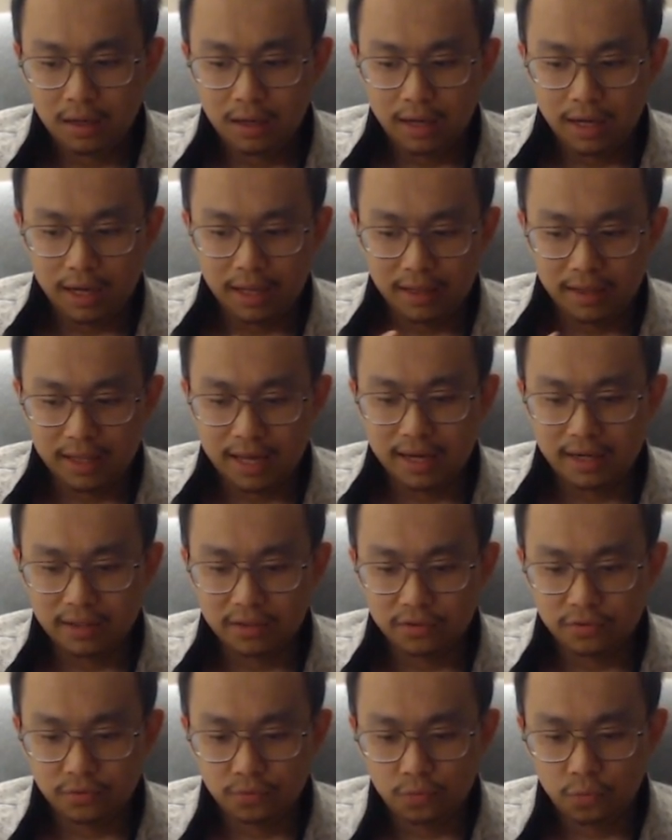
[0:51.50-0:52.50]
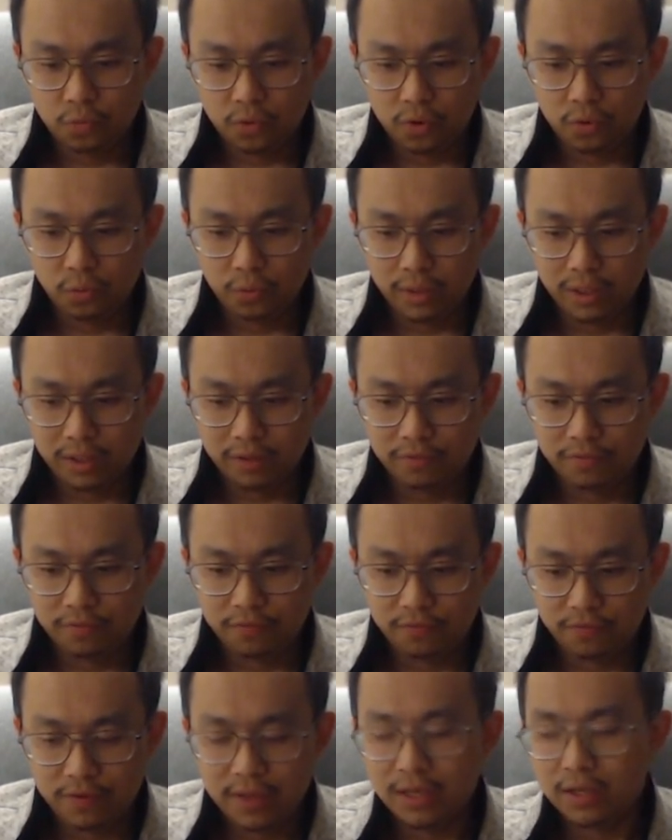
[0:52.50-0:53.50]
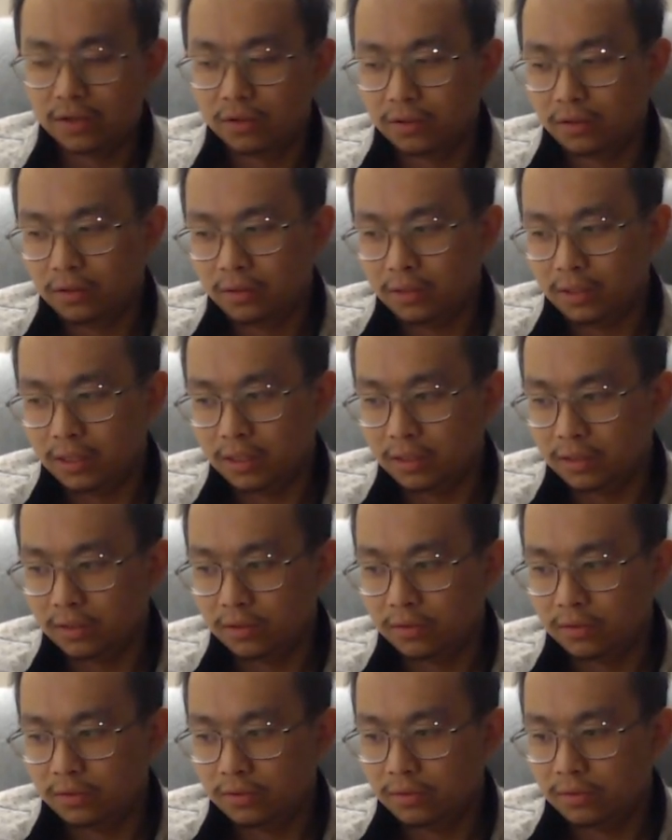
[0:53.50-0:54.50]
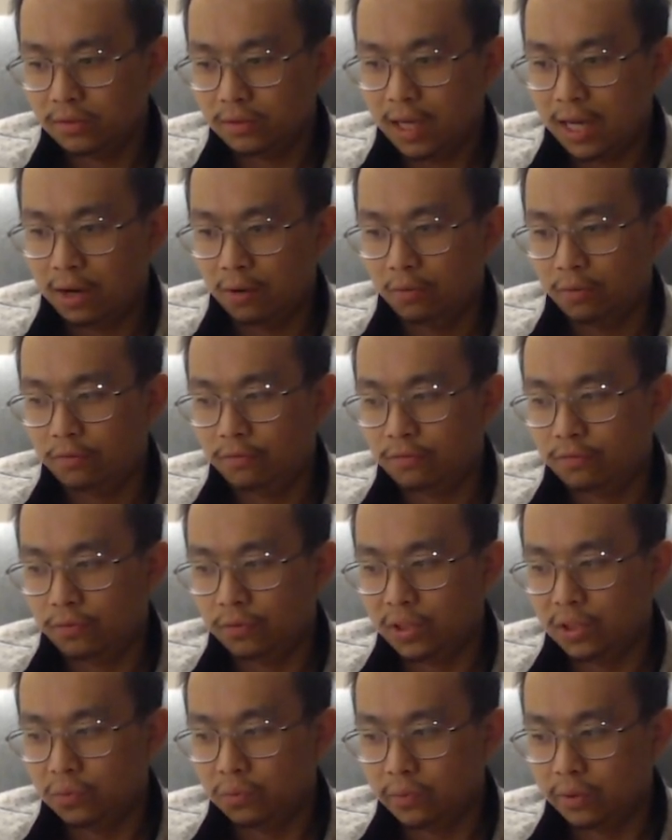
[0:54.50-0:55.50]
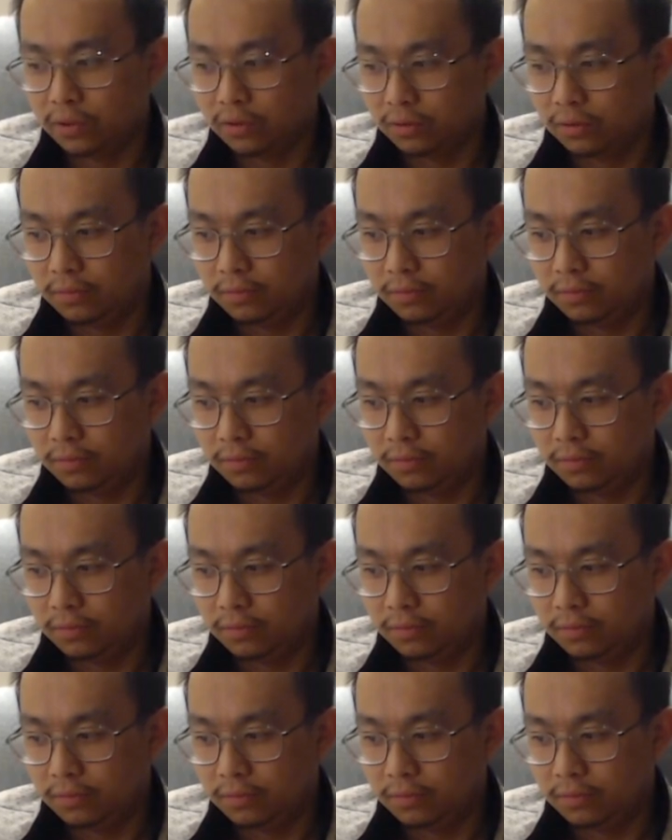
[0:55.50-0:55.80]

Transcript: And that is what we feel is our free will.